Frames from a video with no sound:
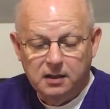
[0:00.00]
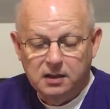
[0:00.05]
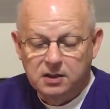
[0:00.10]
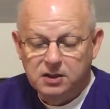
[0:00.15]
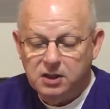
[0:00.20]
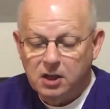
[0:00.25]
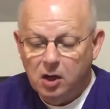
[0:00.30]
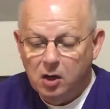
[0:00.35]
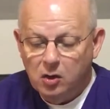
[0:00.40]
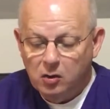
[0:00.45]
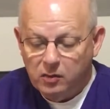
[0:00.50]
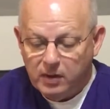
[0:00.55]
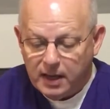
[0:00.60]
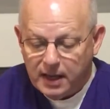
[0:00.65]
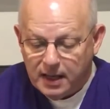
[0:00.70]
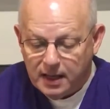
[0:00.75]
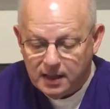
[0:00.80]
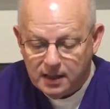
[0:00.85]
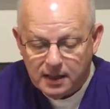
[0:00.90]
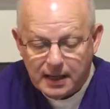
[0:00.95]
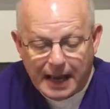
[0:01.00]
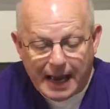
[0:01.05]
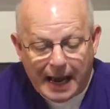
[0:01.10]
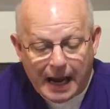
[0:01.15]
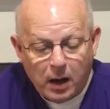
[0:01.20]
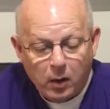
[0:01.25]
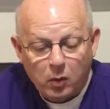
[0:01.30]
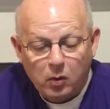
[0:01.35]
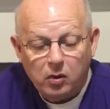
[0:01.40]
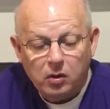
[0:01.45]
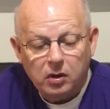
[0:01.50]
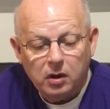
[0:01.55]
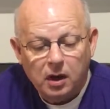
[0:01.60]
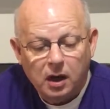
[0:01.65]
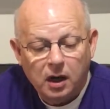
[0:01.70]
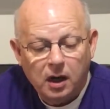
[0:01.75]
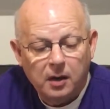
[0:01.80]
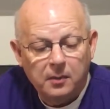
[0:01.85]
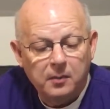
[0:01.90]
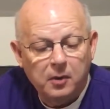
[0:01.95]
So in our
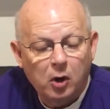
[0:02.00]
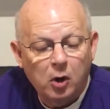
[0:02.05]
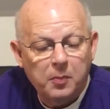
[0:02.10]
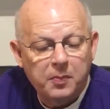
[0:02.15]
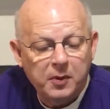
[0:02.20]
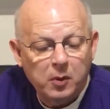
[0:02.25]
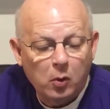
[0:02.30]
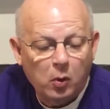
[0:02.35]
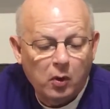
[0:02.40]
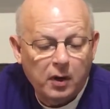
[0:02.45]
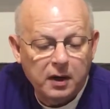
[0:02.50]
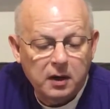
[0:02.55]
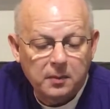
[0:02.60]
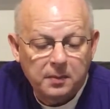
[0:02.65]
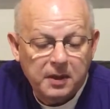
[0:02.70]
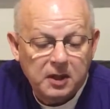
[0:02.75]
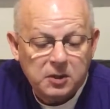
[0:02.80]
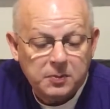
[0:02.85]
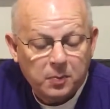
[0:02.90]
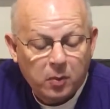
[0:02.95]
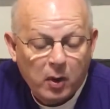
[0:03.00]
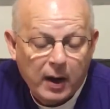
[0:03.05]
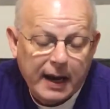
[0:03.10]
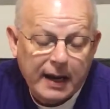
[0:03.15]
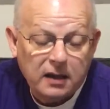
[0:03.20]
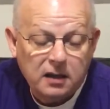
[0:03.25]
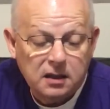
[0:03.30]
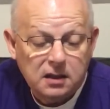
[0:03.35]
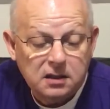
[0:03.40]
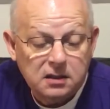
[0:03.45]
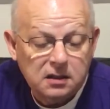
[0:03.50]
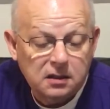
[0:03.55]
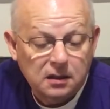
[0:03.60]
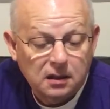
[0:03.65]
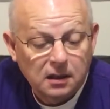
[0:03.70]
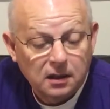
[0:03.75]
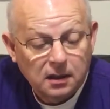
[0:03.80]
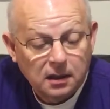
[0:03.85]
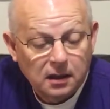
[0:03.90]
opioid best practice,